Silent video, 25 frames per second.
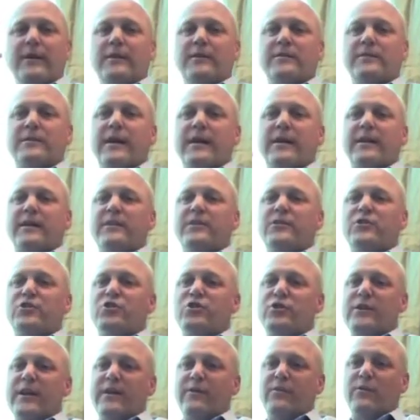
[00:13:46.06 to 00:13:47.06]
that it is
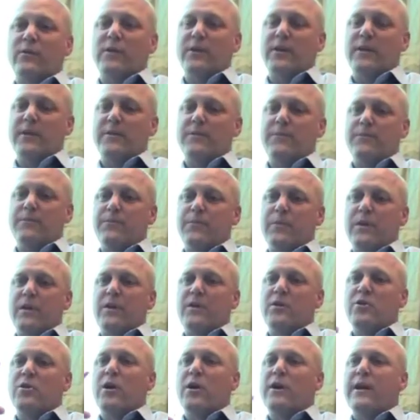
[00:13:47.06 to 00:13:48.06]
generally
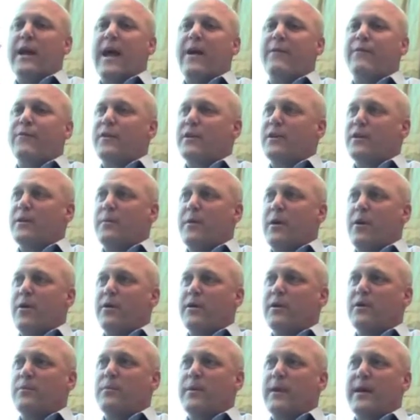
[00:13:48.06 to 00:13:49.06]
young African
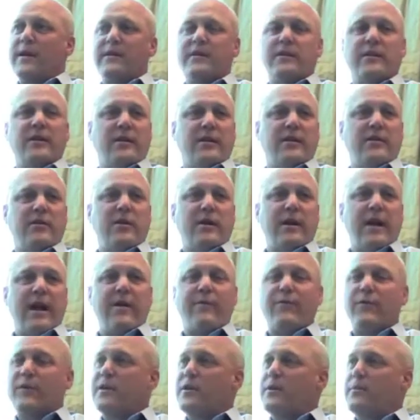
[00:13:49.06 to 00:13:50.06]
American men killing young
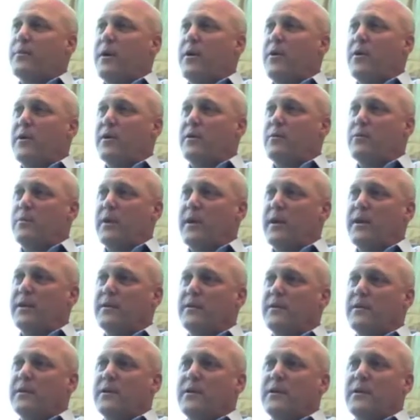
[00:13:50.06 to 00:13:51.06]
African American men
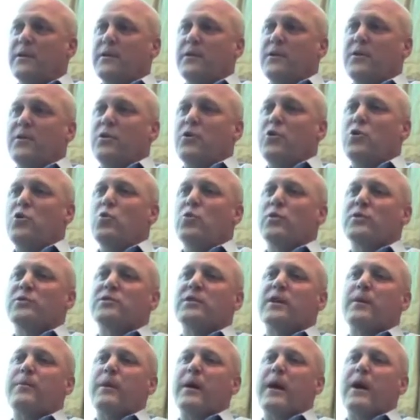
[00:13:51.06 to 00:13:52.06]
who are
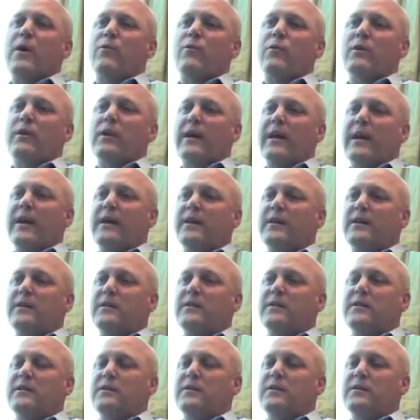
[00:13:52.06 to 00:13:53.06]
somehow related
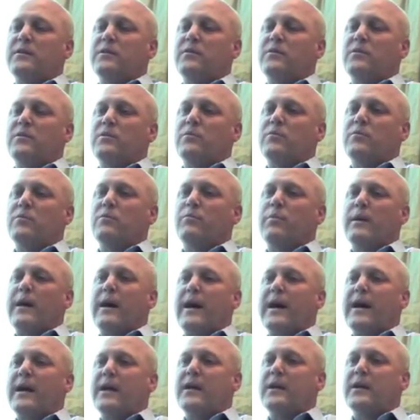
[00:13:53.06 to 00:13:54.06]

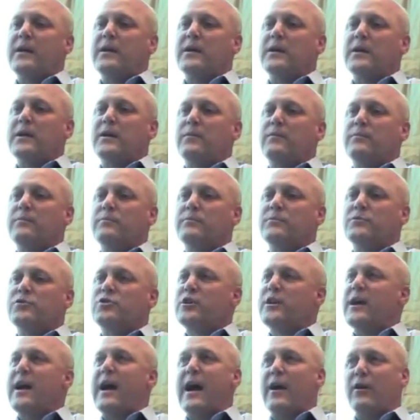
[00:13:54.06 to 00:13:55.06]
by
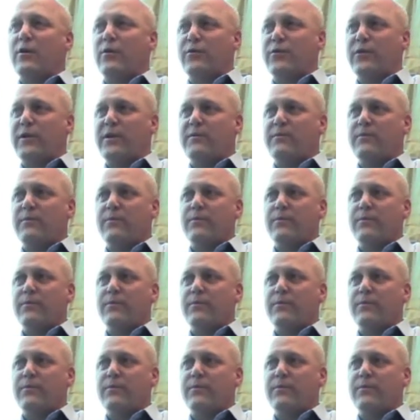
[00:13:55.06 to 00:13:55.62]
geography,